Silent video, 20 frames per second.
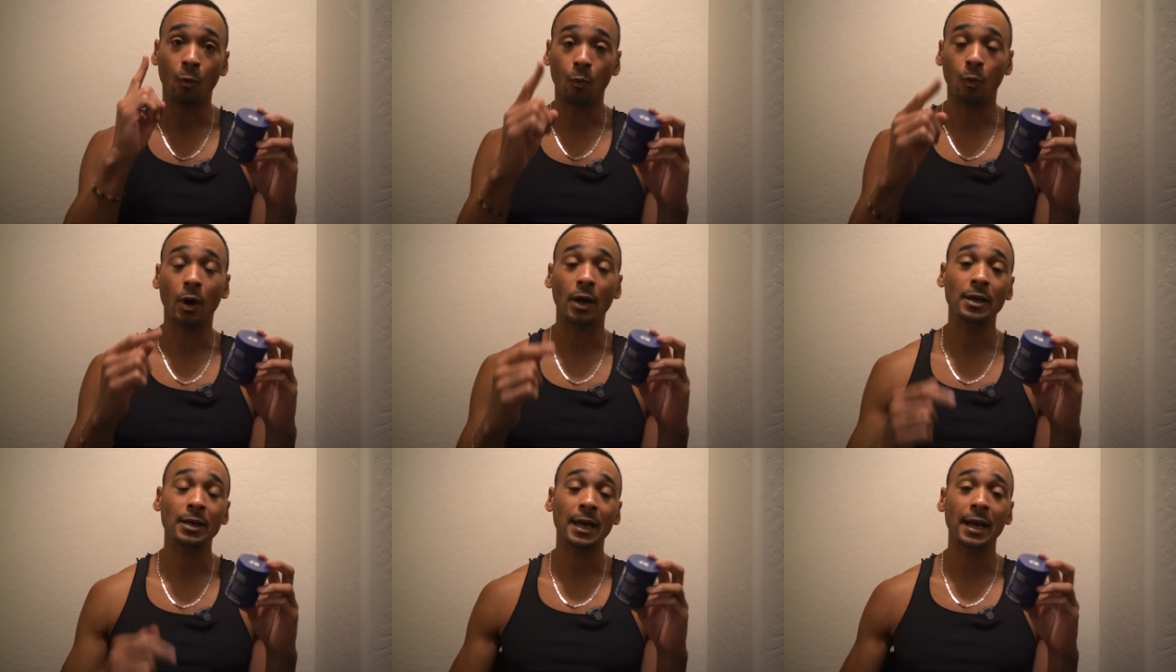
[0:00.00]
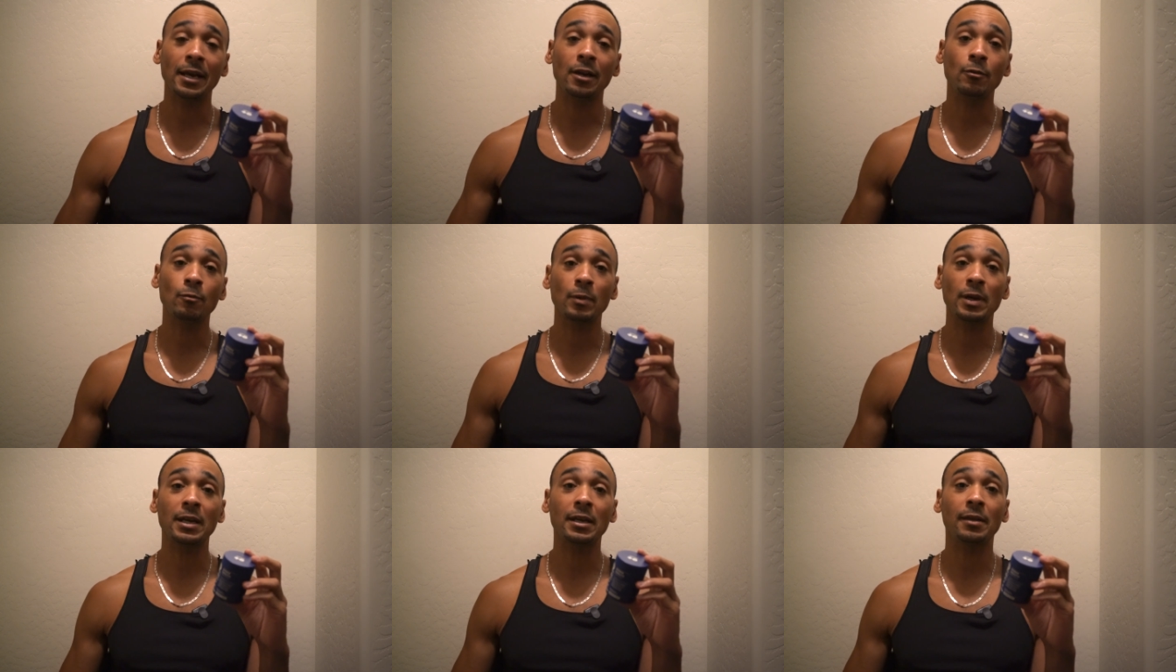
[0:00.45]
one day
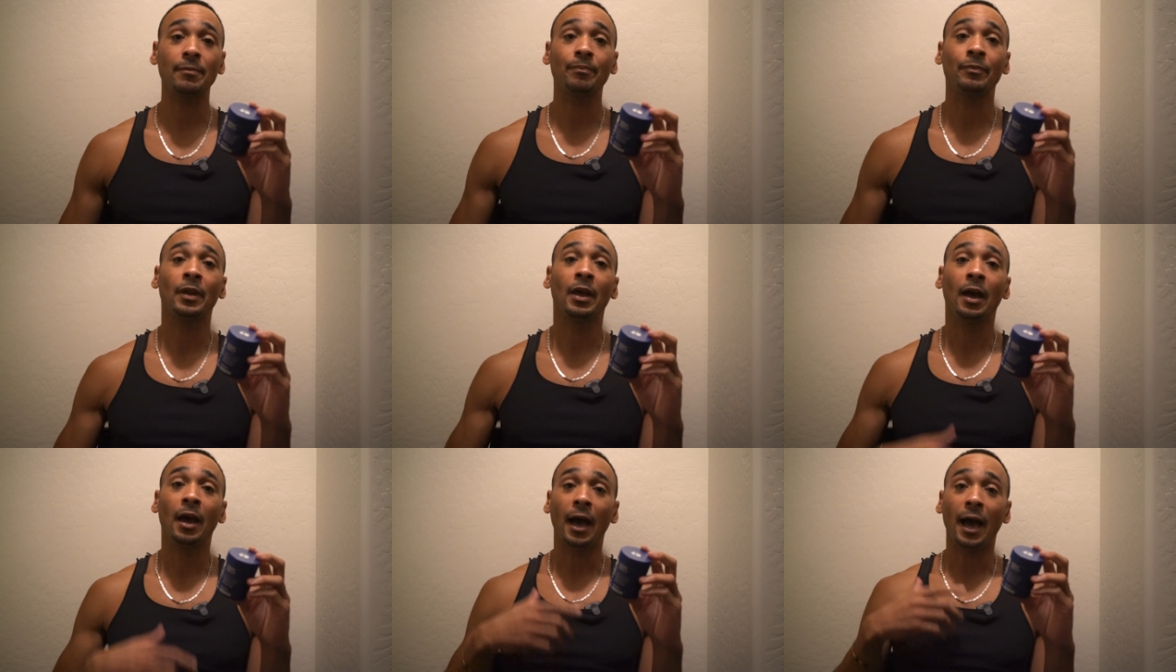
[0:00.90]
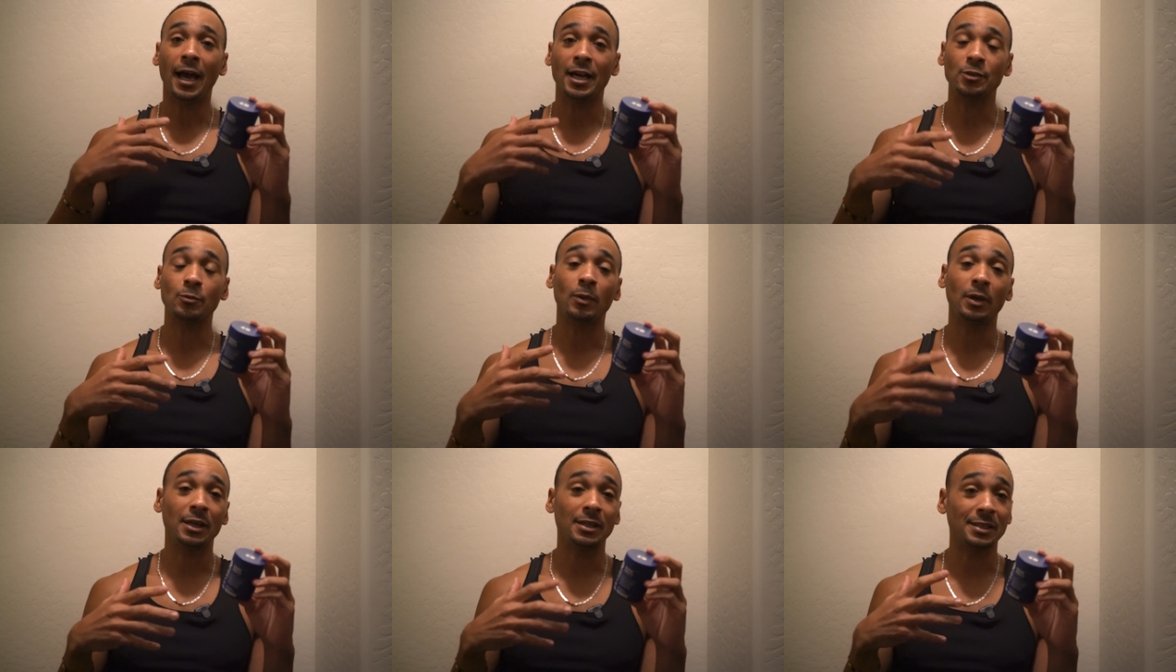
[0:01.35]
to read it
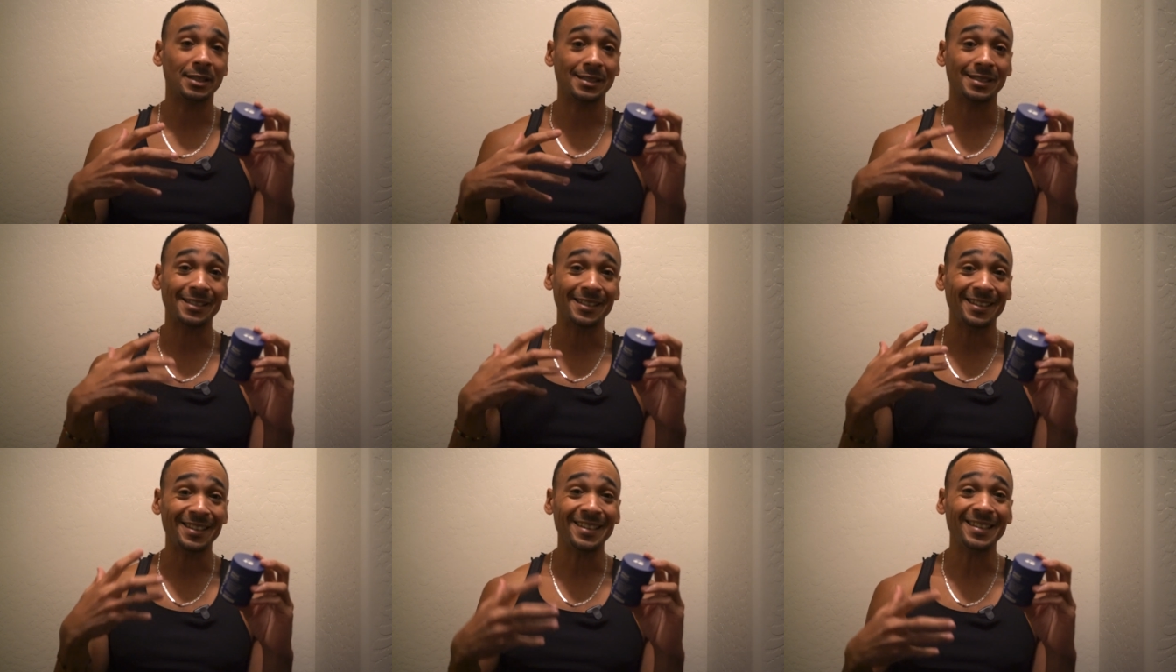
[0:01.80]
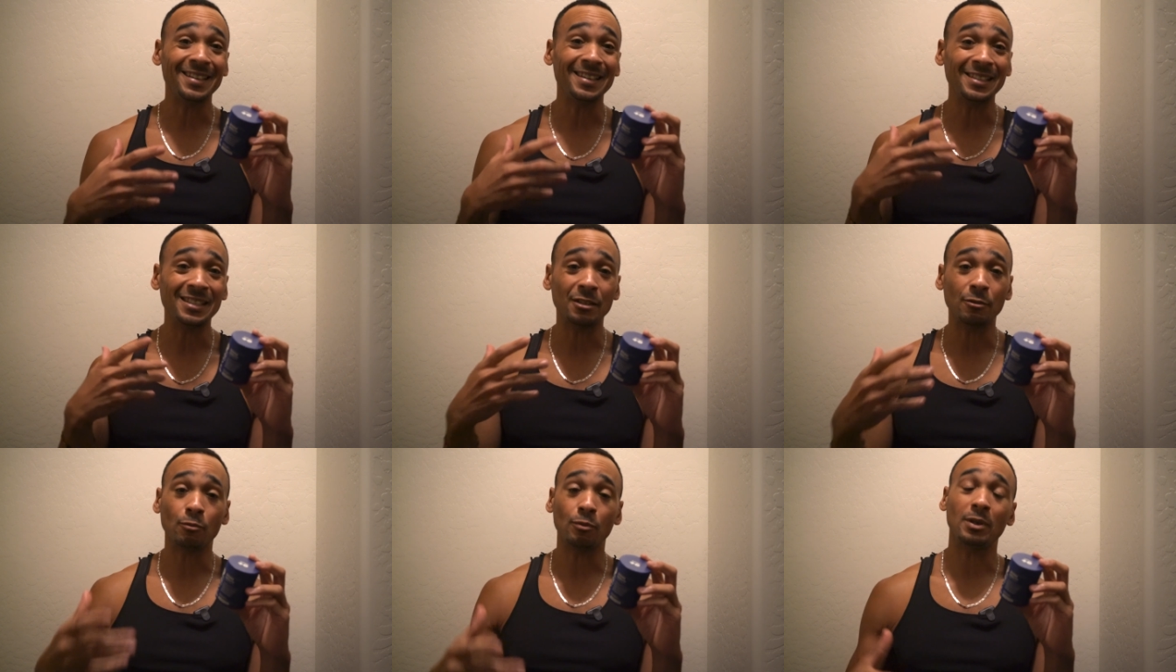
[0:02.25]
as well as it's an
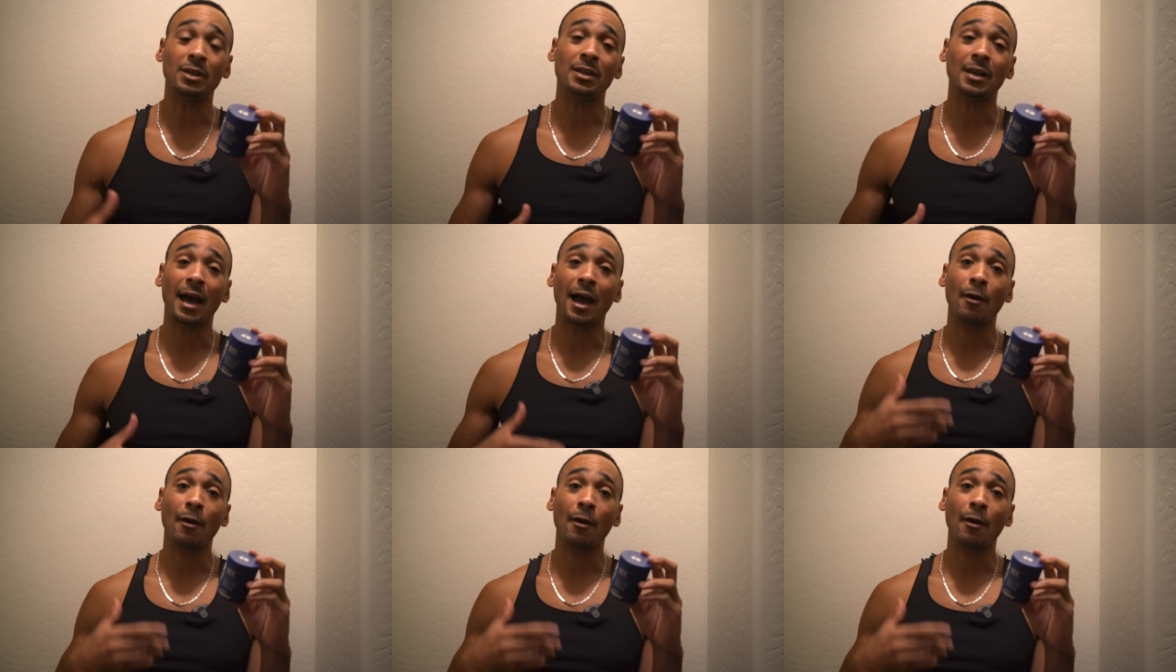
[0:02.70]
easy read.